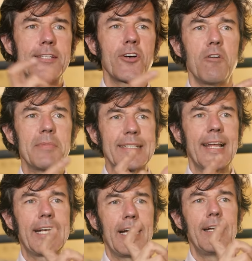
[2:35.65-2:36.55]
it's almost
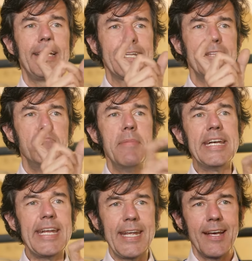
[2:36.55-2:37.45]
like a little
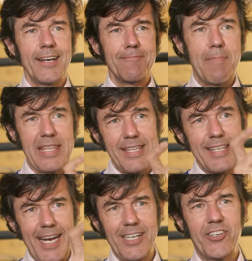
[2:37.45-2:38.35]
mini
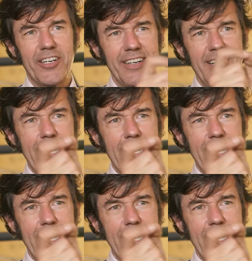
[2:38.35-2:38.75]
meditation,